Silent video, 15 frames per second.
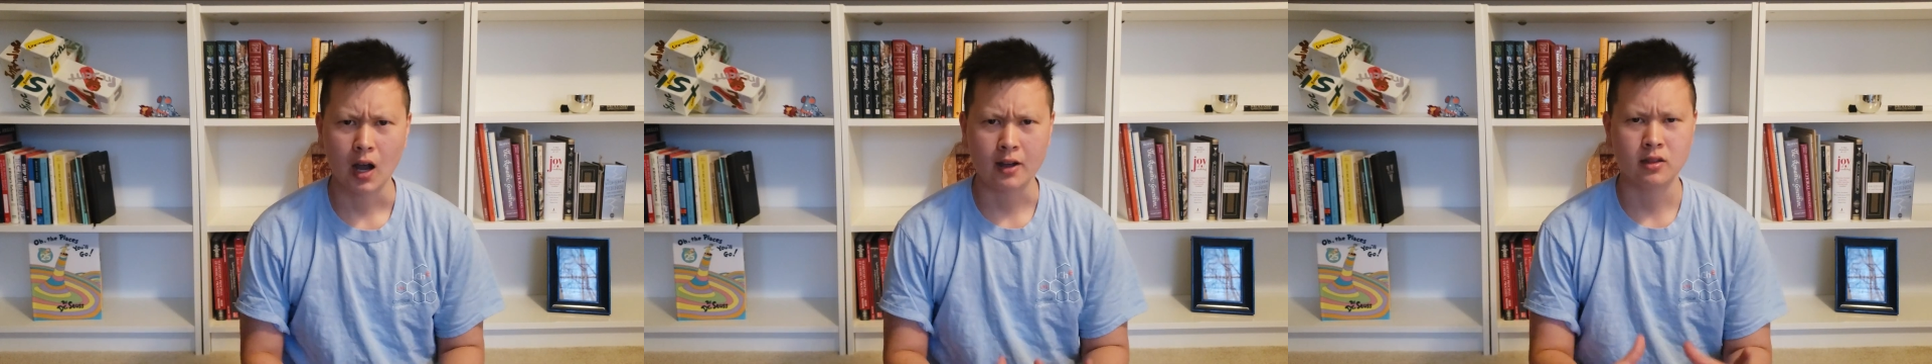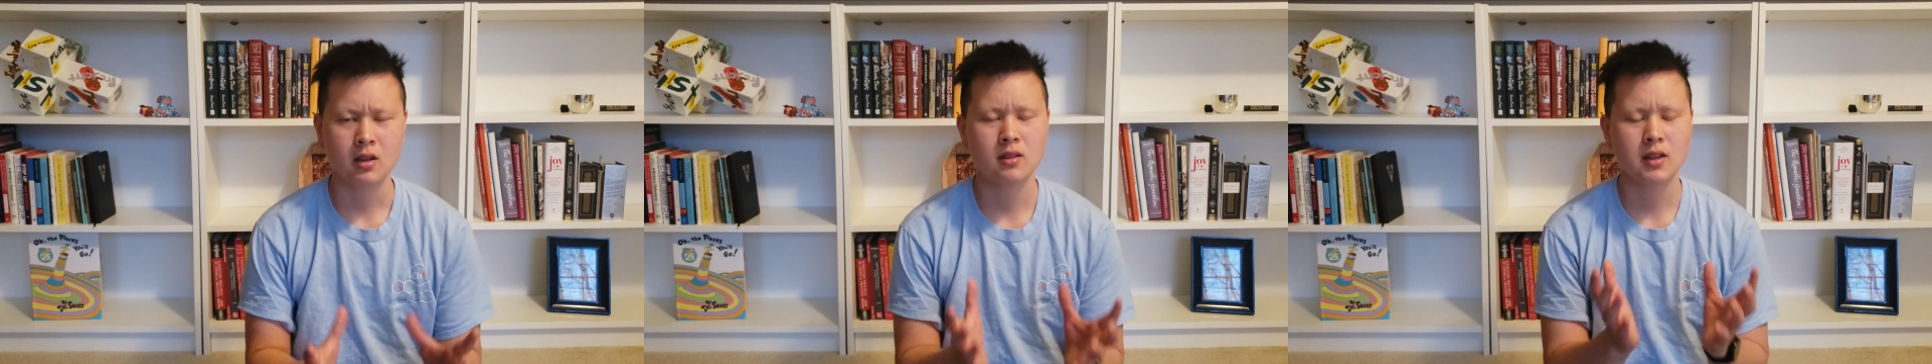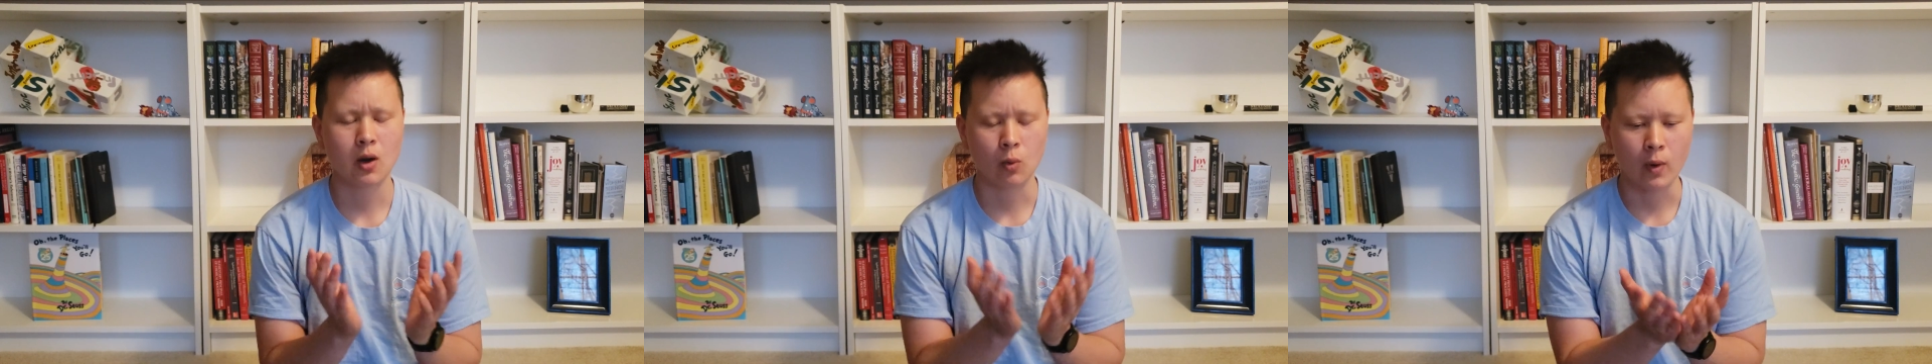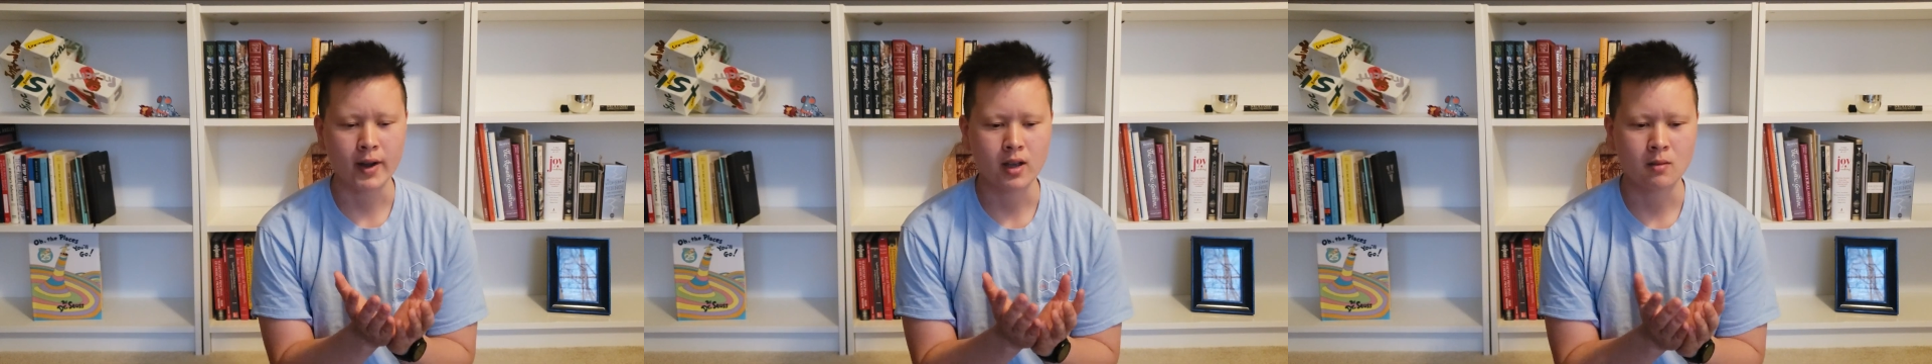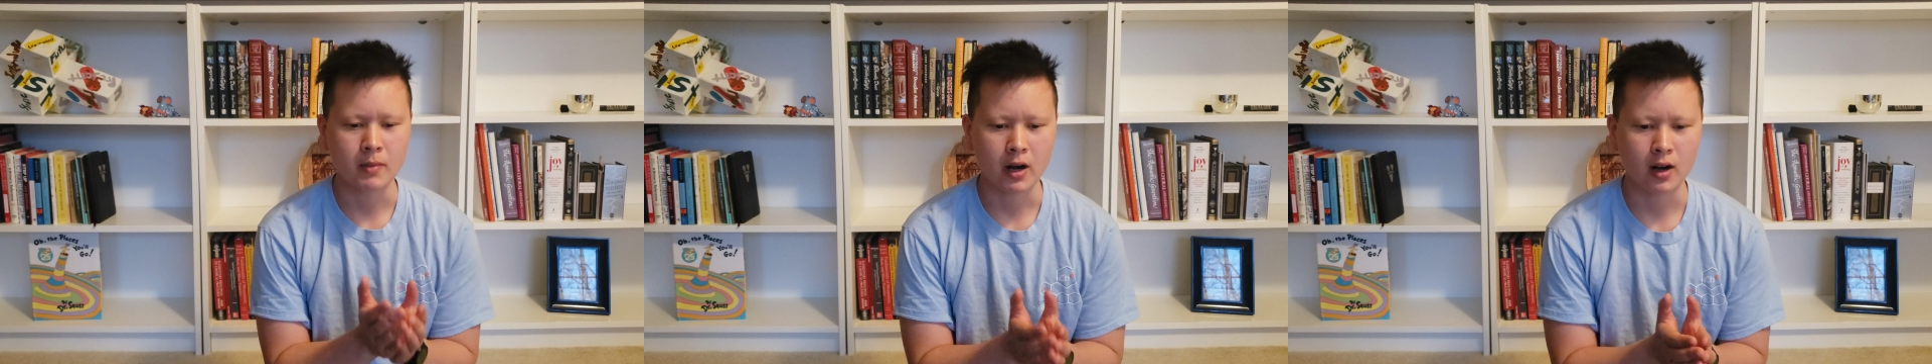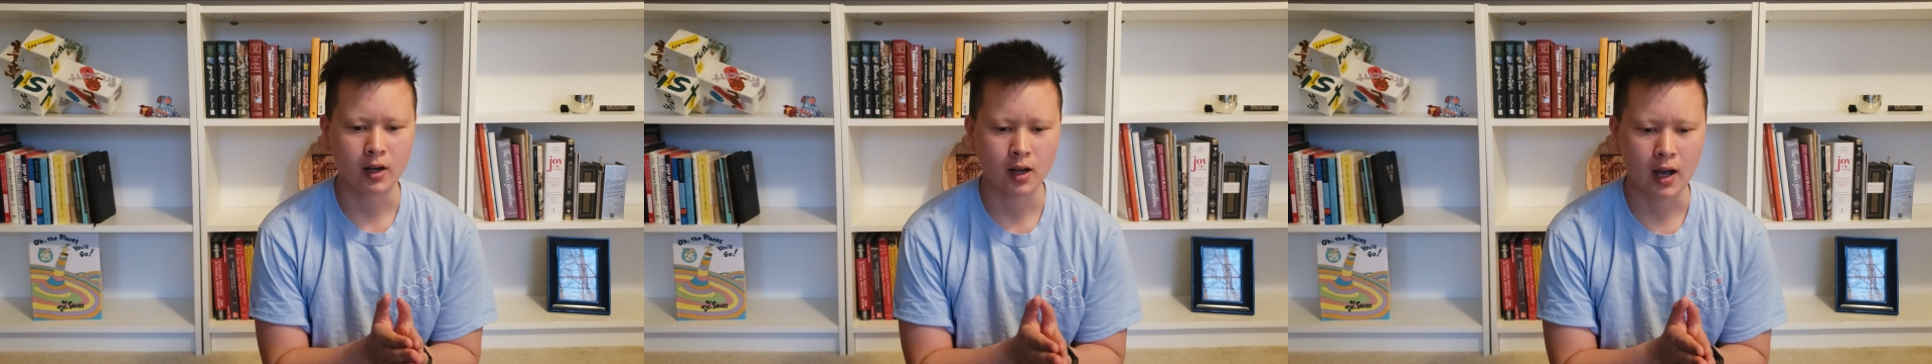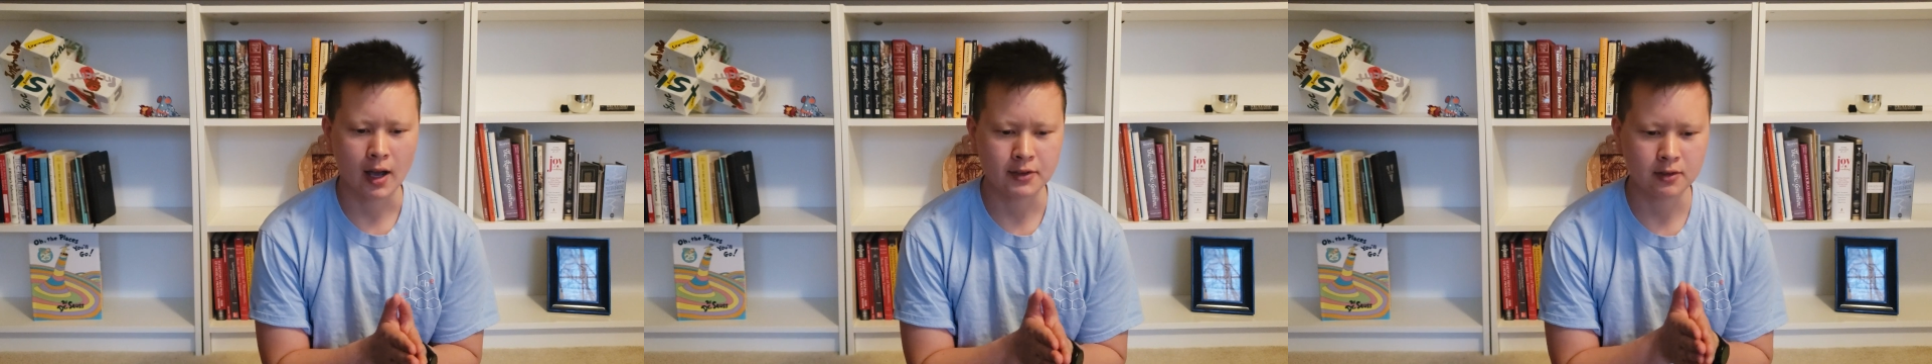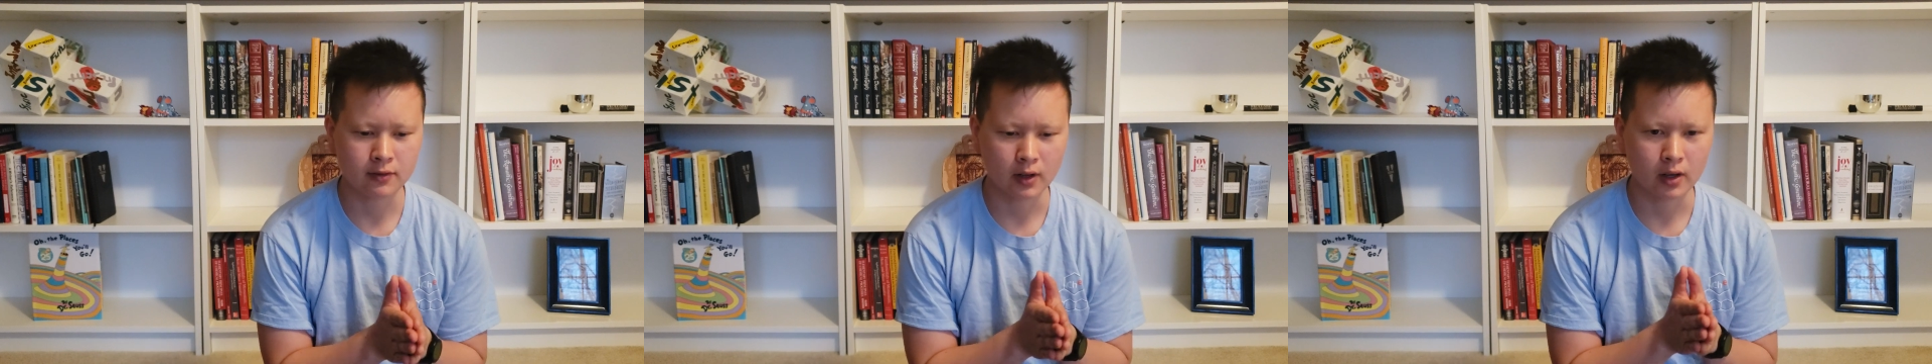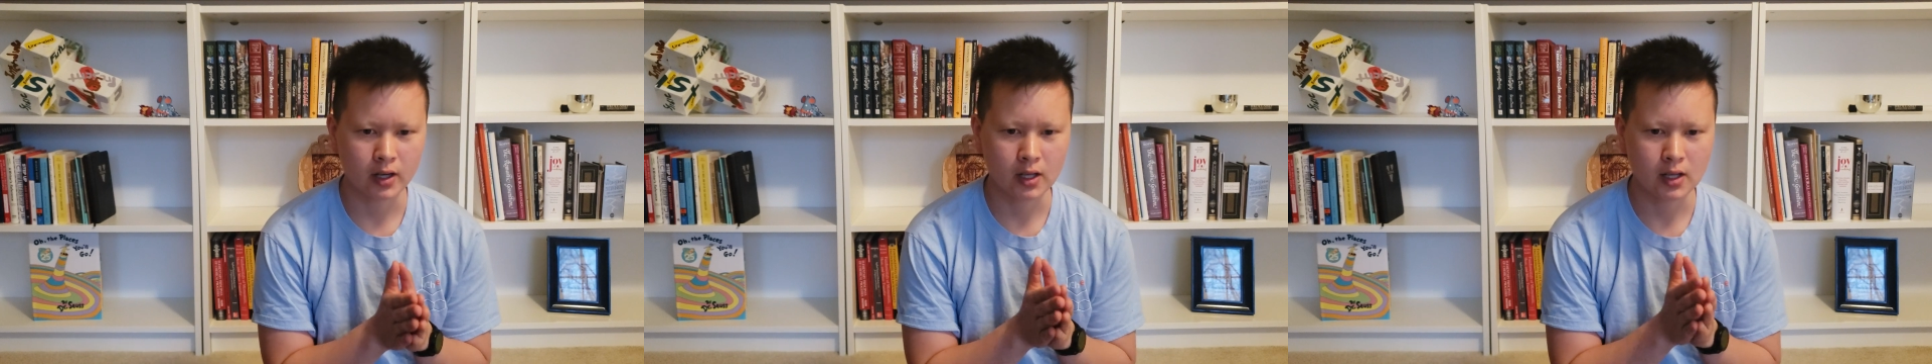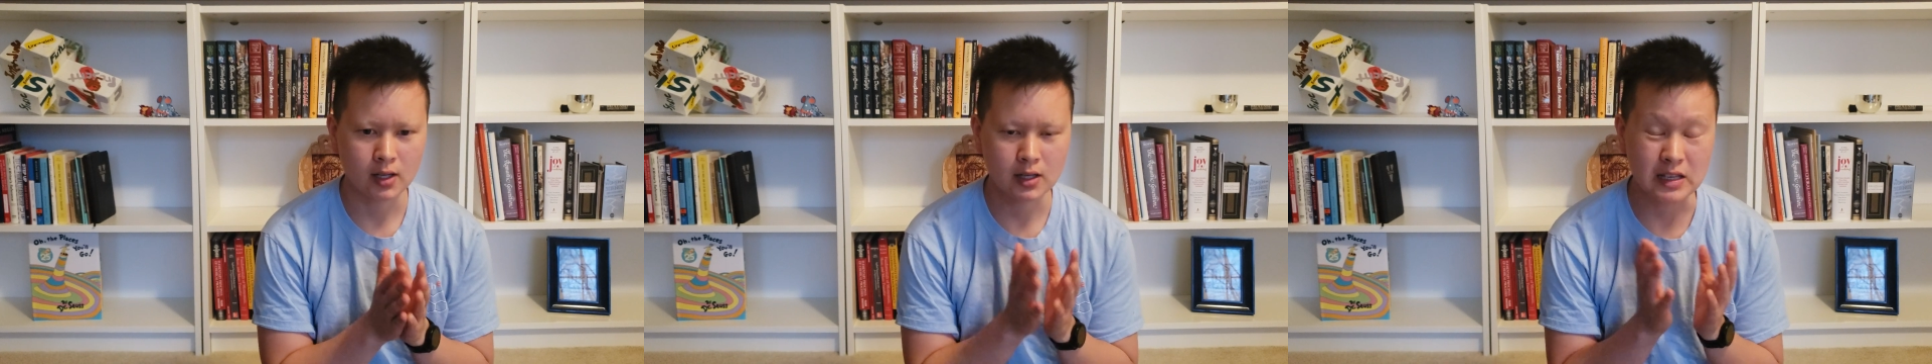I think that white America has a very